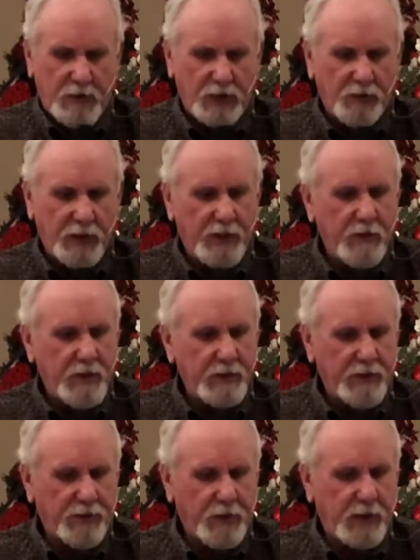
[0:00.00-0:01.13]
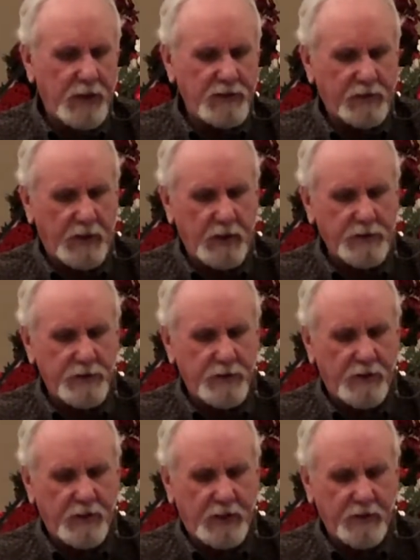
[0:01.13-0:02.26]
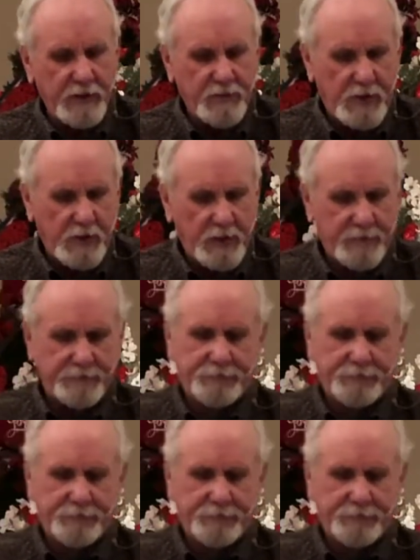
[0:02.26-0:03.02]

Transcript: You want to hear about the three classifications of the charismata?